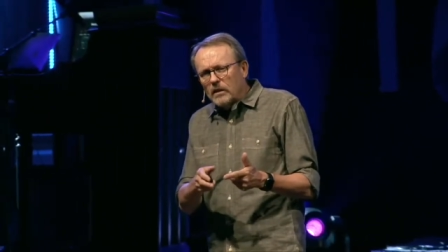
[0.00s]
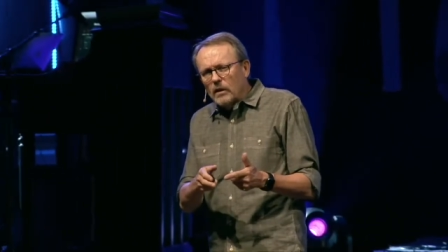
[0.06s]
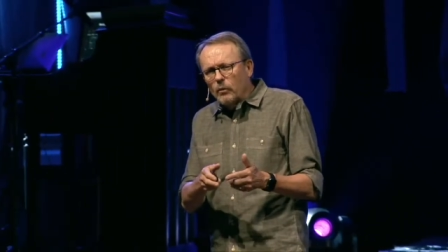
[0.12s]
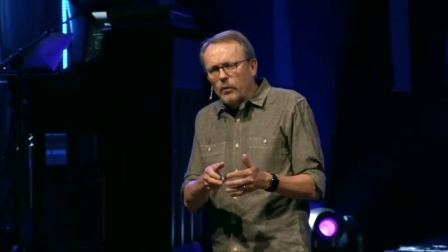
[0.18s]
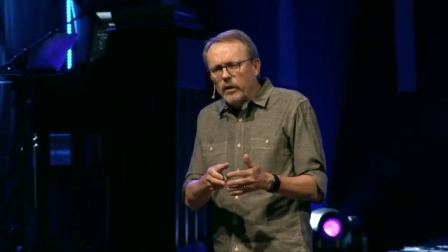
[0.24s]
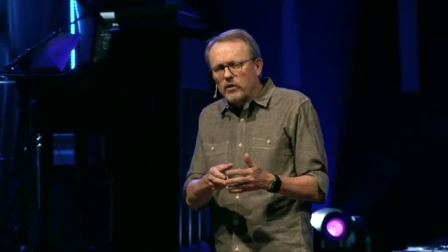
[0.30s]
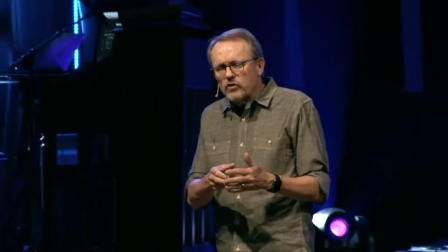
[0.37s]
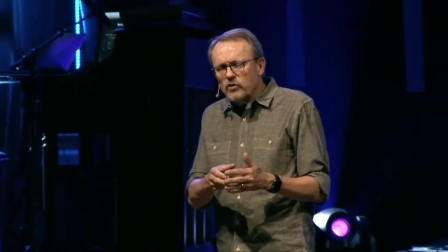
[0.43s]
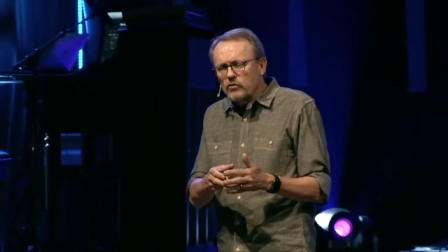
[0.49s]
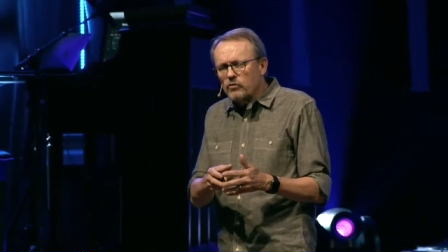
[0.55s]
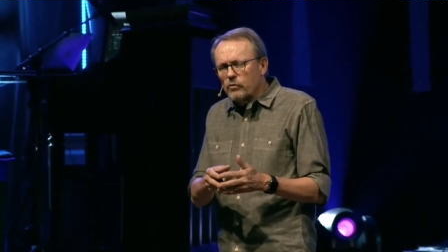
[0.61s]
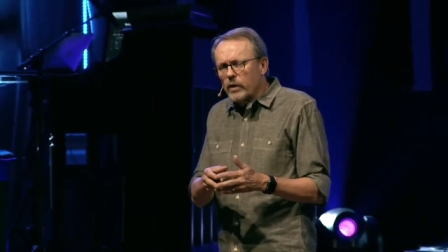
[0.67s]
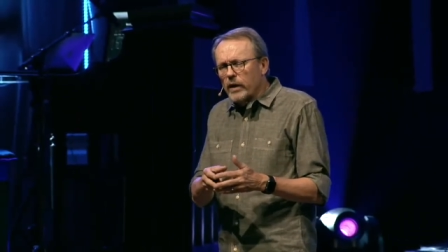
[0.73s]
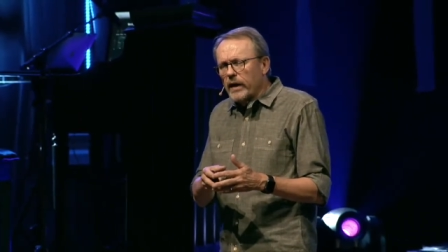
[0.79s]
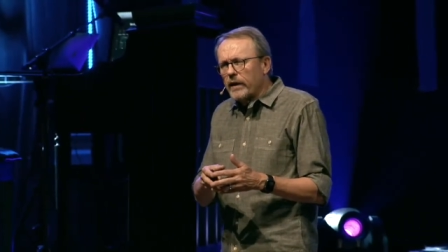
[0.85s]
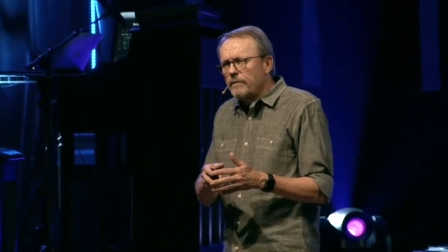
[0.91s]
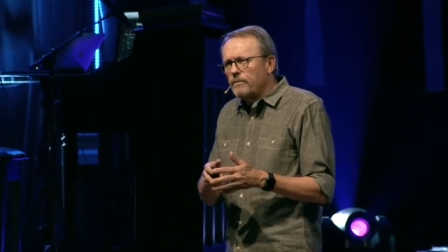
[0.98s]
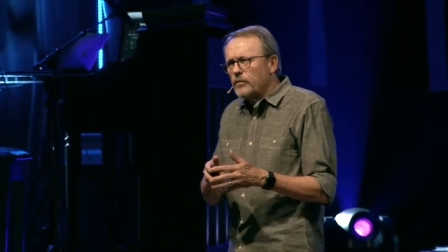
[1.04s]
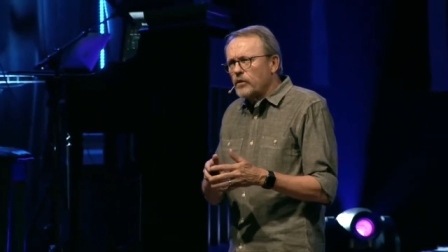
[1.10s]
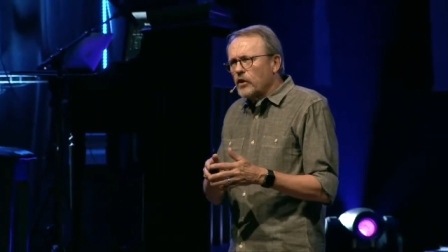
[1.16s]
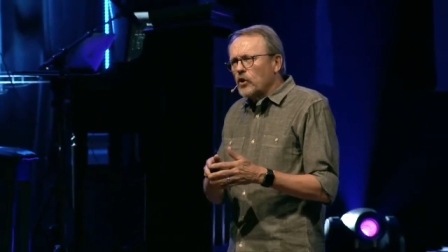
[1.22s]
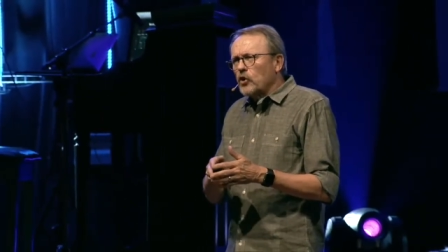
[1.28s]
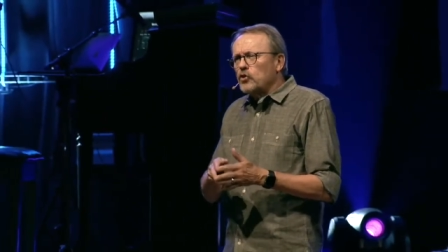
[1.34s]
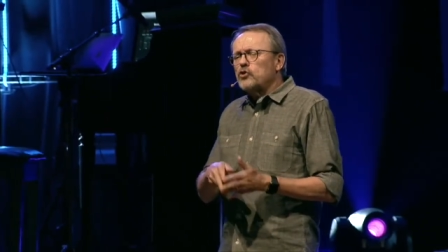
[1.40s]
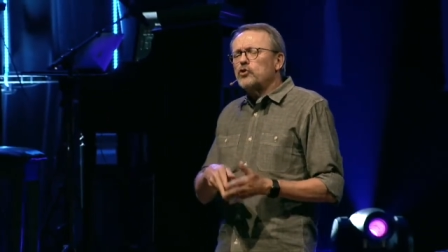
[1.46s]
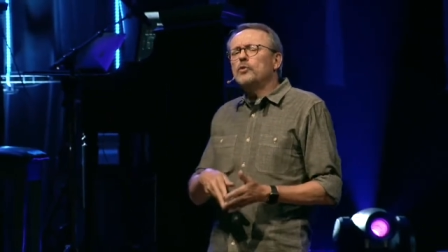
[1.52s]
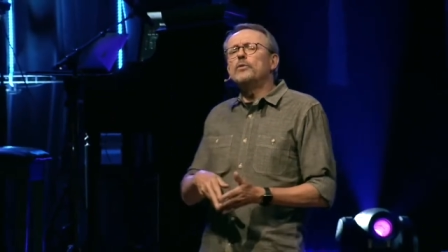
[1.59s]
that we just read to